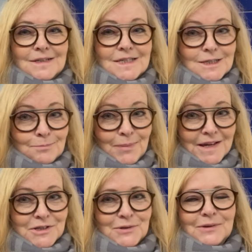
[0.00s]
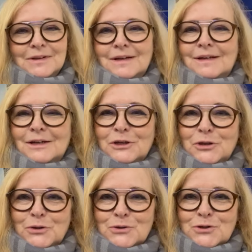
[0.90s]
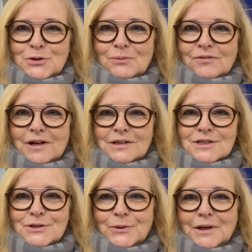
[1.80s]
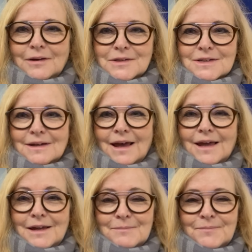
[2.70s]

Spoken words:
YouTube friends joining us today.